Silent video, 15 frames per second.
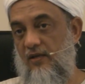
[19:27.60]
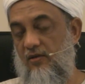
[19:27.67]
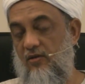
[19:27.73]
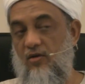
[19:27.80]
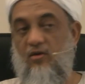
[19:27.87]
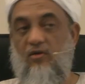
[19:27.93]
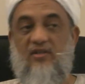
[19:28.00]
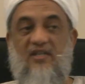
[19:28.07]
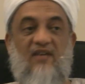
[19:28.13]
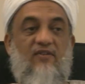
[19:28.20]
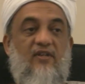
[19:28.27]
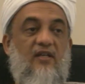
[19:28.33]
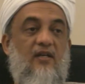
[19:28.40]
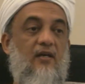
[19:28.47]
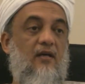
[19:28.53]
You know,
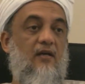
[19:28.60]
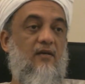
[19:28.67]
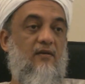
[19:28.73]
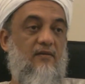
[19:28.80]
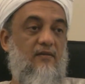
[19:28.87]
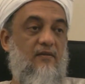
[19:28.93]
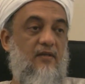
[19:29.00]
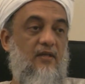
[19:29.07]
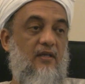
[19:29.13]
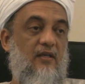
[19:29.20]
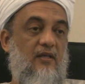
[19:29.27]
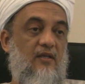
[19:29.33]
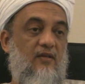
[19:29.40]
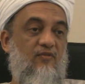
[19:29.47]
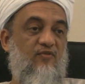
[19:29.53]
Tavernier,
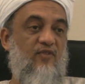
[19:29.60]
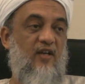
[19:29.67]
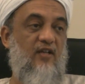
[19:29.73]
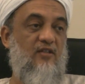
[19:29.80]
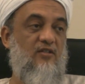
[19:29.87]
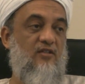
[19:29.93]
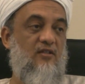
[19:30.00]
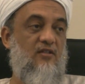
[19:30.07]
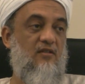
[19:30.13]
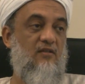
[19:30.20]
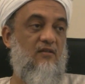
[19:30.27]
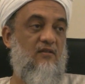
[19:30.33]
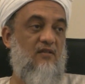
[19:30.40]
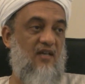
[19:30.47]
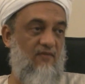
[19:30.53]
the French
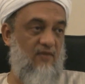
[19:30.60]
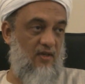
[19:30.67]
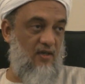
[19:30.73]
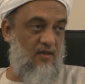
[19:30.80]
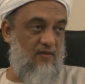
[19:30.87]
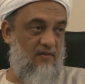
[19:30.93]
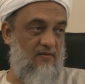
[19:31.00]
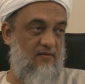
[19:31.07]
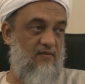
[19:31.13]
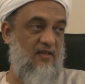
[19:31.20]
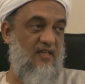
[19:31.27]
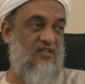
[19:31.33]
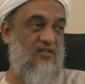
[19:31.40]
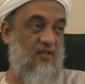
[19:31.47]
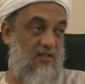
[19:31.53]
traveler,
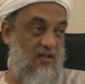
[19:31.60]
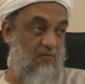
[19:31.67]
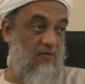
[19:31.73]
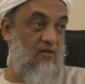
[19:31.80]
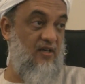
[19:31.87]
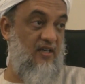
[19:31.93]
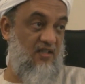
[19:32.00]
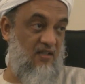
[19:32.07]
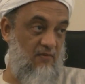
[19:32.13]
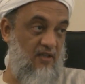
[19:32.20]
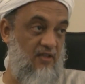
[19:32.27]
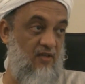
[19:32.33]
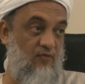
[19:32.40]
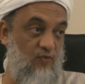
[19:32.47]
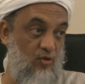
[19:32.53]
has written about
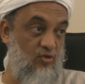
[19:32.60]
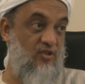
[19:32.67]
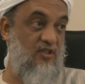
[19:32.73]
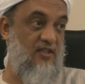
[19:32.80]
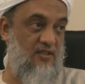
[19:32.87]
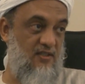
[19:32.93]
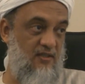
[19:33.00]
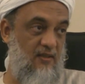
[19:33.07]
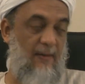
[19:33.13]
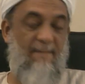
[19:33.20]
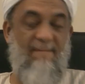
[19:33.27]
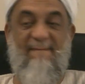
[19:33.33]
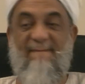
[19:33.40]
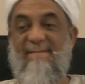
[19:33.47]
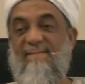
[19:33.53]
Hyderabad at those days,
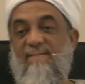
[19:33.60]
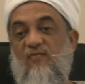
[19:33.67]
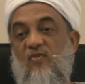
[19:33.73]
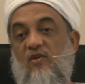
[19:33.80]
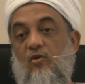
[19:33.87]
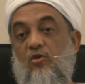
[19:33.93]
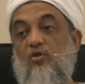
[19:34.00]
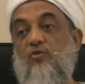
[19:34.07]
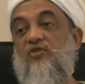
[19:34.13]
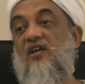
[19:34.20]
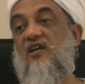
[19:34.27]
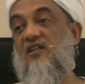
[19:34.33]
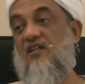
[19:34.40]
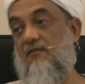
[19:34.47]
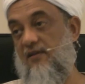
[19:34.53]
the Qutub
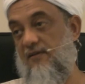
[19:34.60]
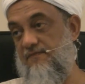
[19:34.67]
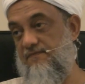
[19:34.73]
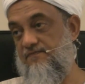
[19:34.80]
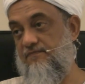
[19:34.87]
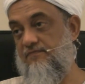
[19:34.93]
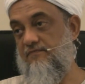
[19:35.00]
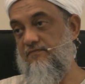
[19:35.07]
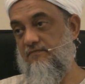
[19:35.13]
Shahi Hyderabad.